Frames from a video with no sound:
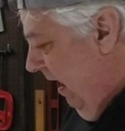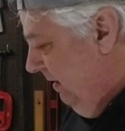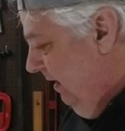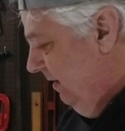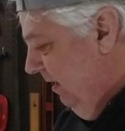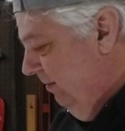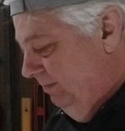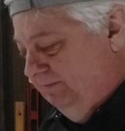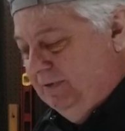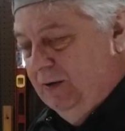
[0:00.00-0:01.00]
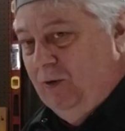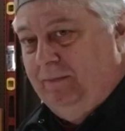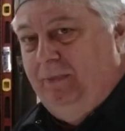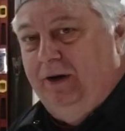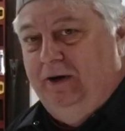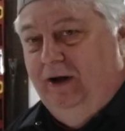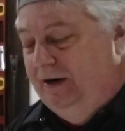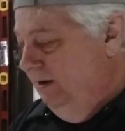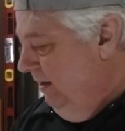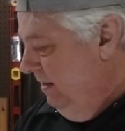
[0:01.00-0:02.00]
I think they they work pretty
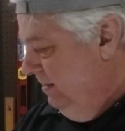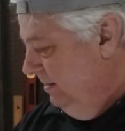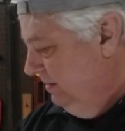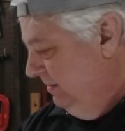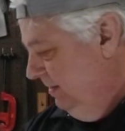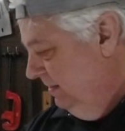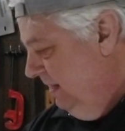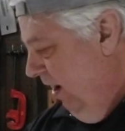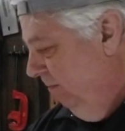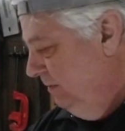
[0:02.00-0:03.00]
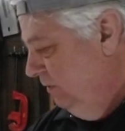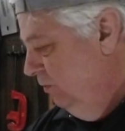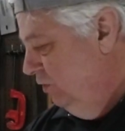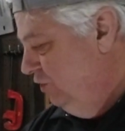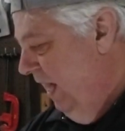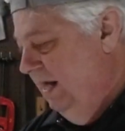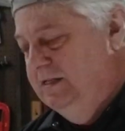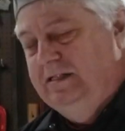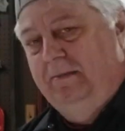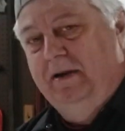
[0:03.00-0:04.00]
good. This this helps to
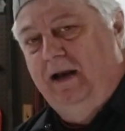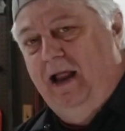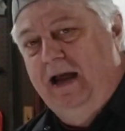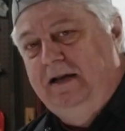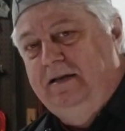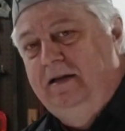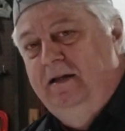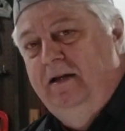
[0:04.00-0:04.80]
shade some of the light.